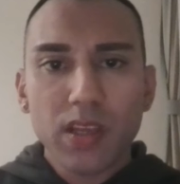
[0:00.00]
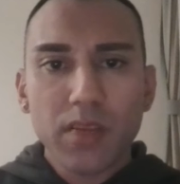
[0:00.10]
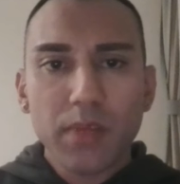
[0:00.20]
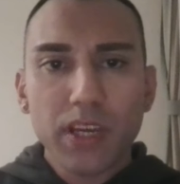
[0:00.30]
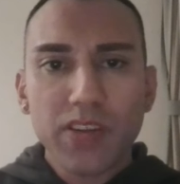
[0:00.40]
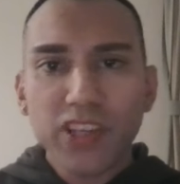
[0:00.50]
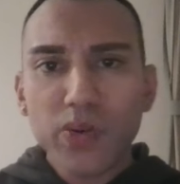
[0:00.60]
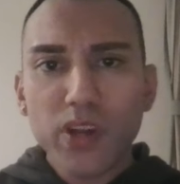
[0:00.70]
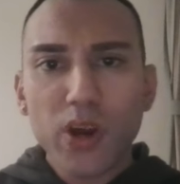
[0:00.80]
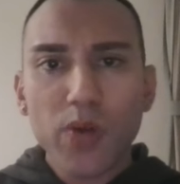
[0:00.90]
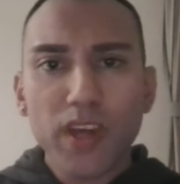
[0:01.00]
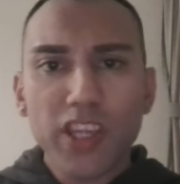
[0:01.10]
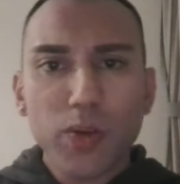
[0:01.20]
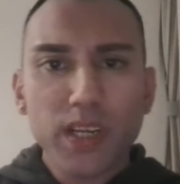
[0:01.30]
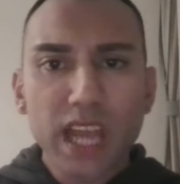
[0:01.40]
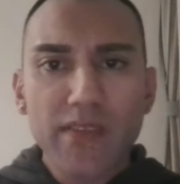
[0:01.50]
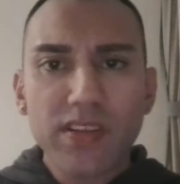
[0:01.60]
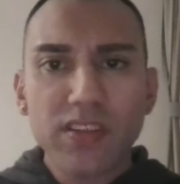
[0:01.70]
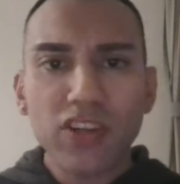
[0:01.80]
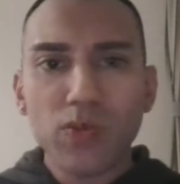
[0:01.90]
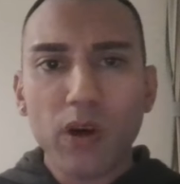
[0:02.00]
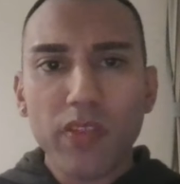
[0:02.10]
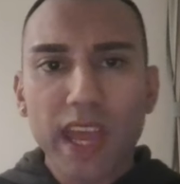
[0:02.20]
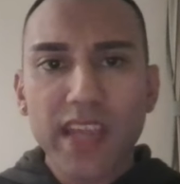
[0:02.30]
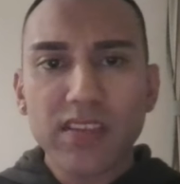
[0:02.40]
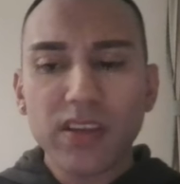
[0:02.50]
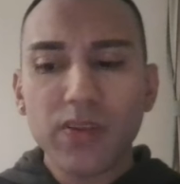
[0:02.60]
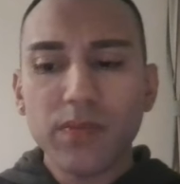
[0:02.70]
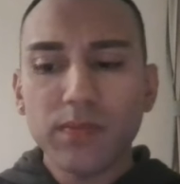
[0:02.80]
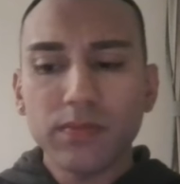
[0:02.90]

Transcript: Because you know that you would never do what they do.